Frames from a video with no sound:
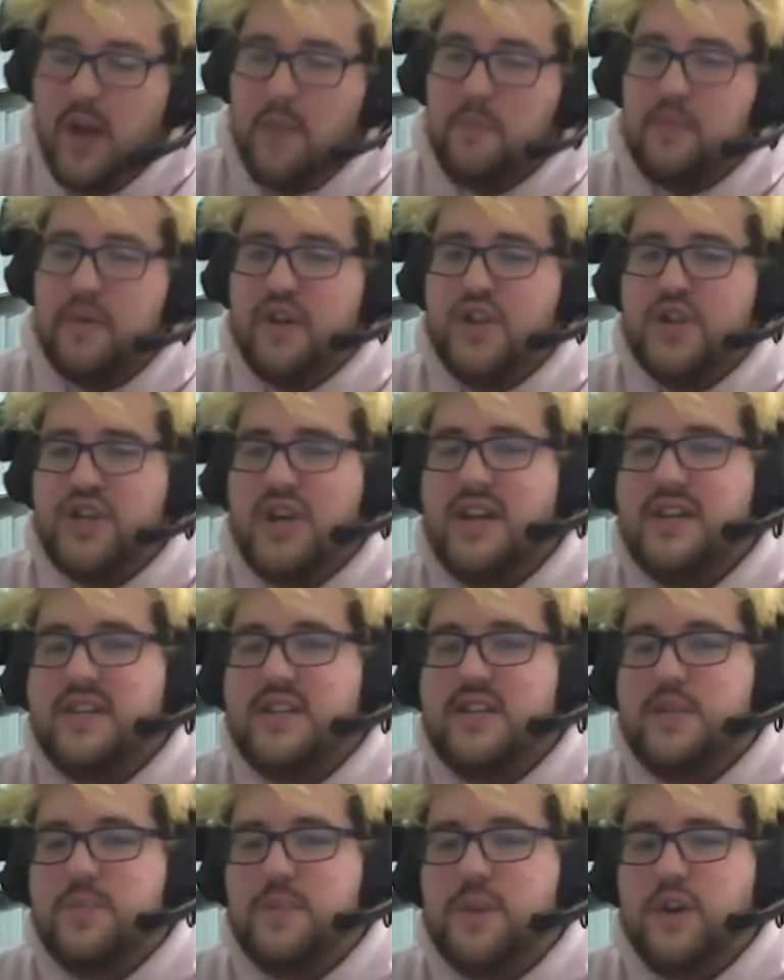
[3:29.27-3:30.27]
But in
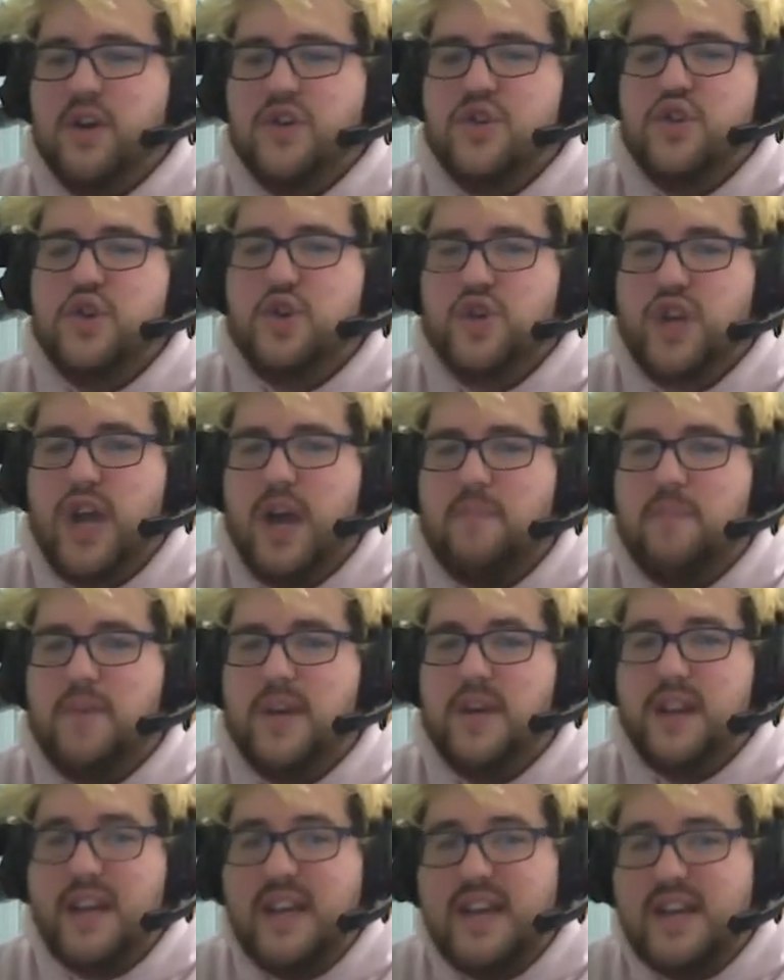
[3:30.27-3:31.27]
Genesis, because your
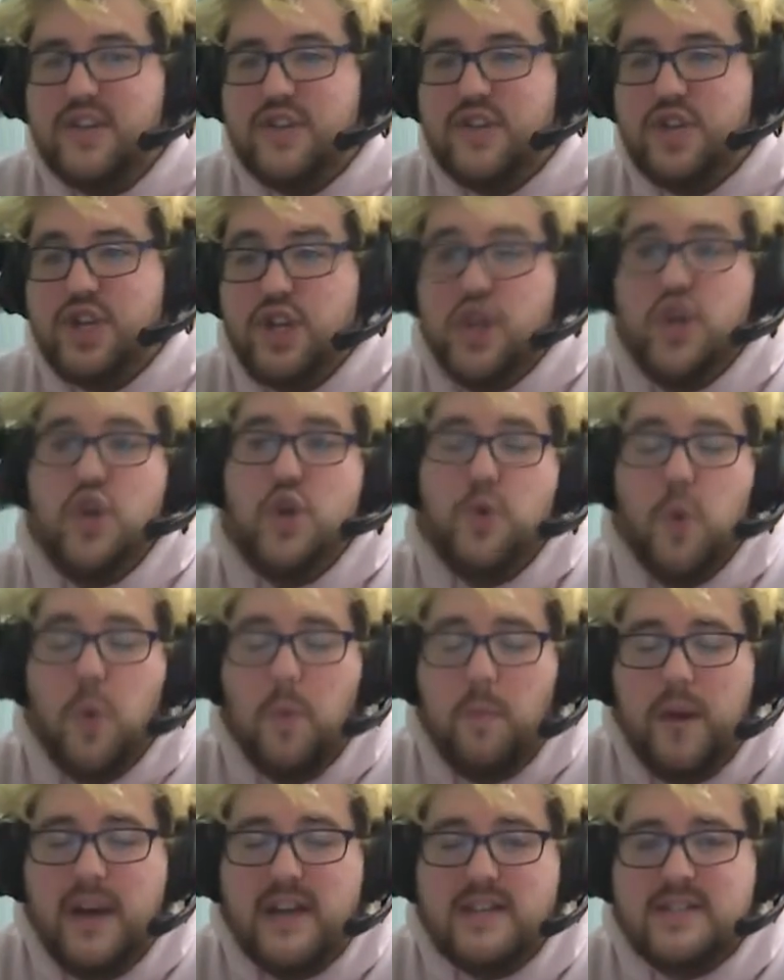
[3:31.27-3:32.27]
champion is you,
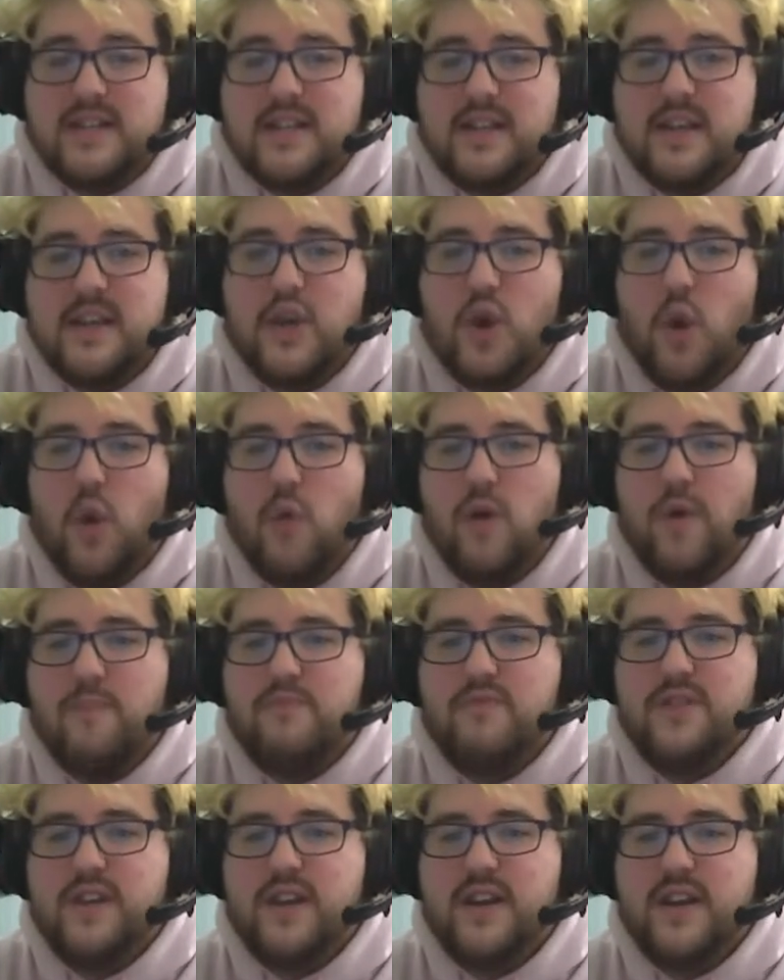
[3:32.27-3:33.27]
basically, you're
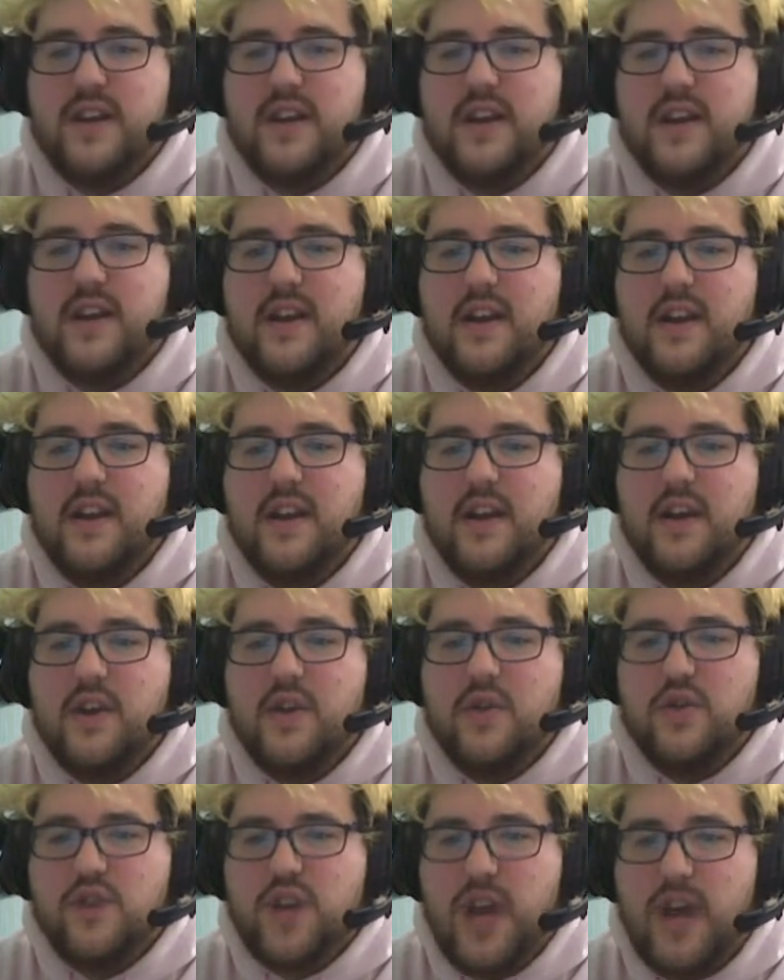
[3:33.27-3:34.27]
representing
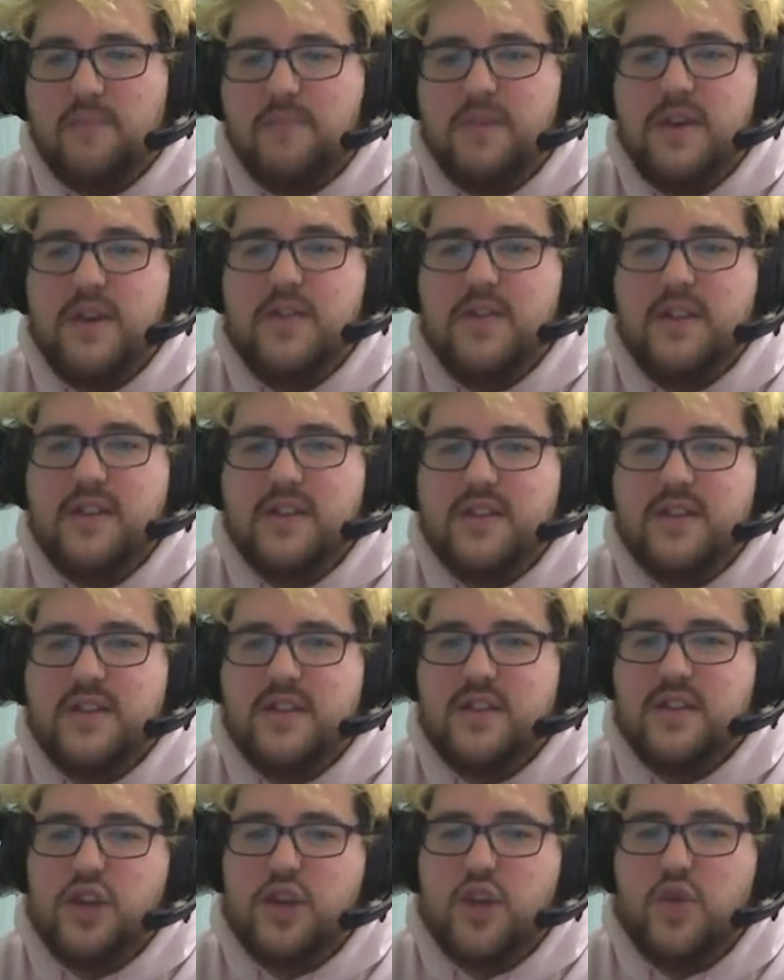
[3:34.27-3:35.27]
your champion, this
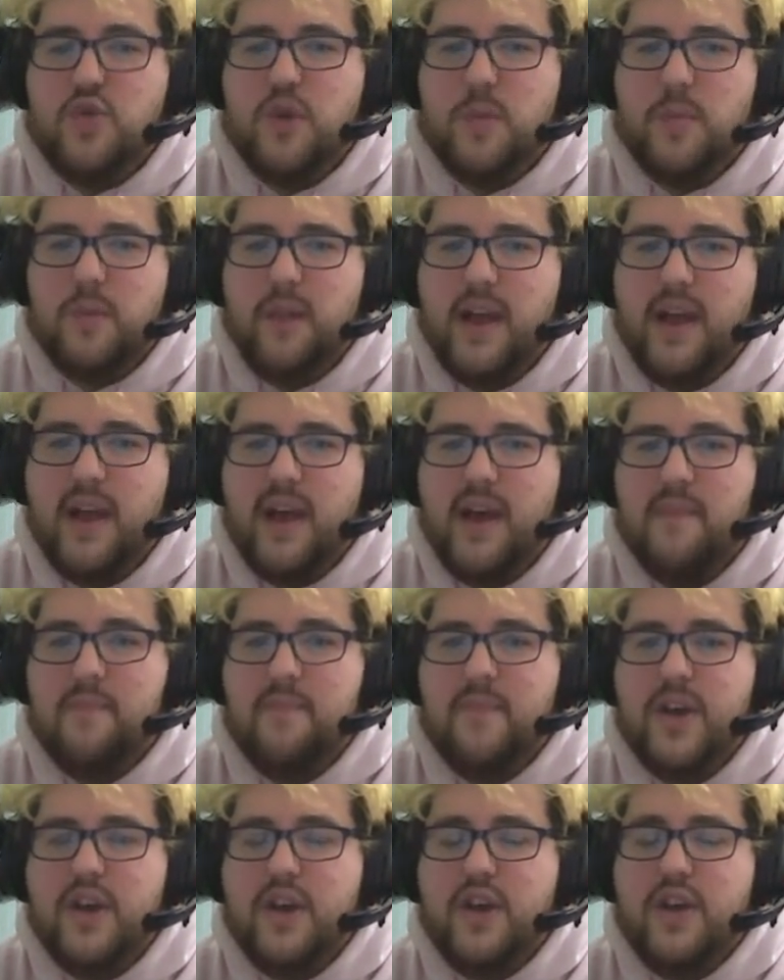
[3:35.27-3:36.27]
is you, the player,
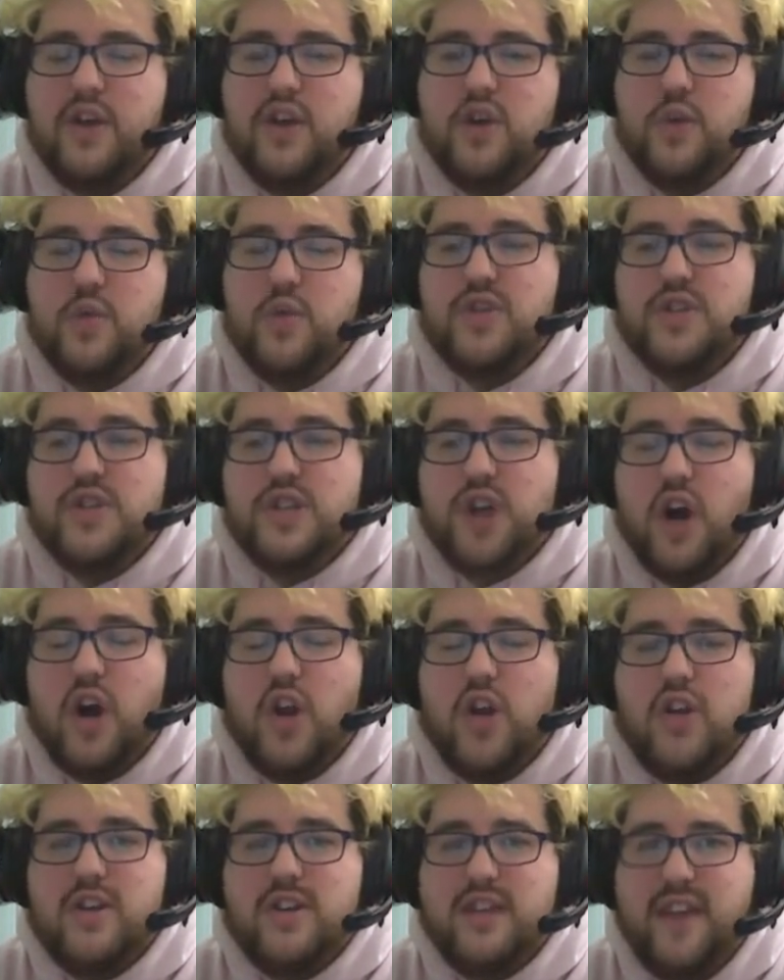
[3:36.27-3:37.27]
you will start
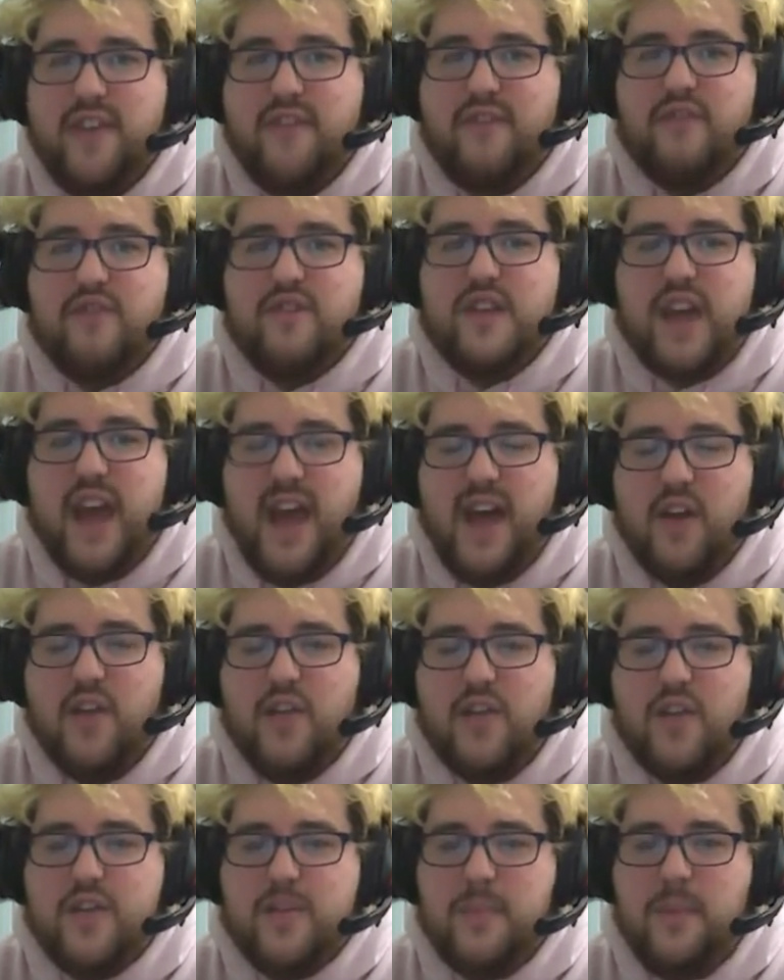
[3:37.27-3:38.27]
on different
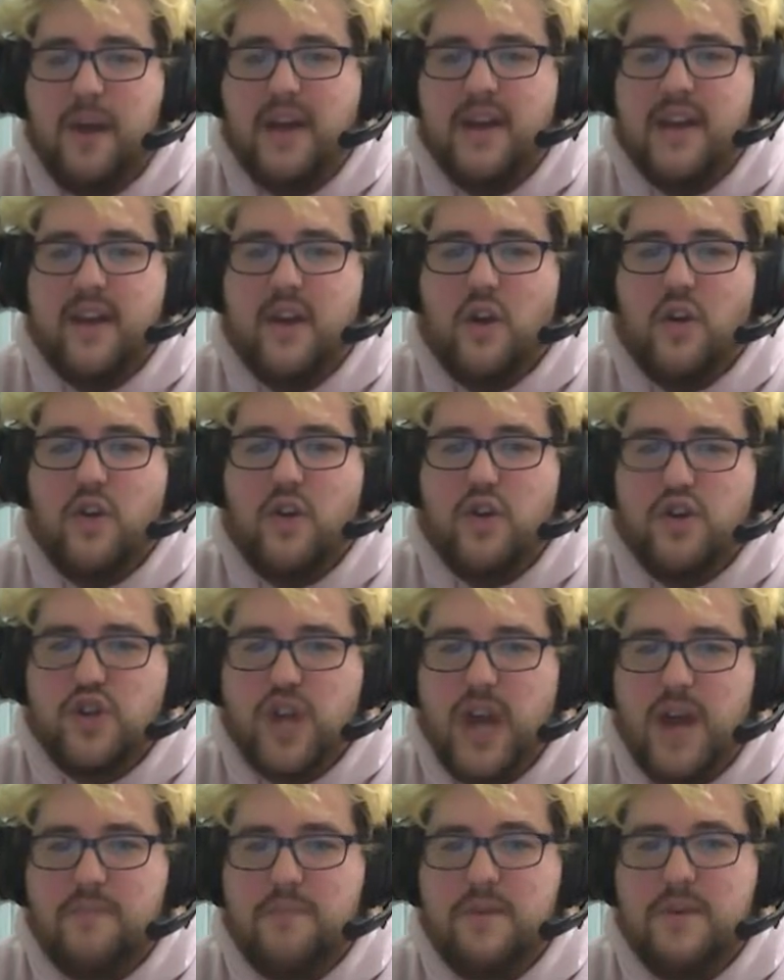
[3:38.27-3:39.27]
health depending on your
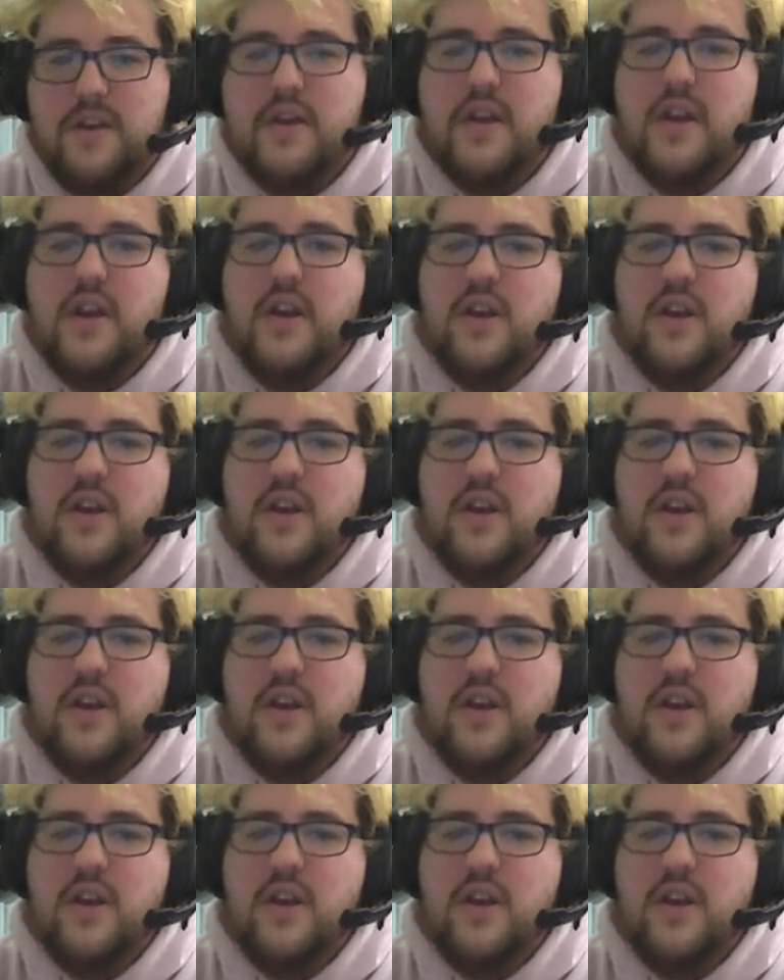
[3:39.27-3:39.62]
champion.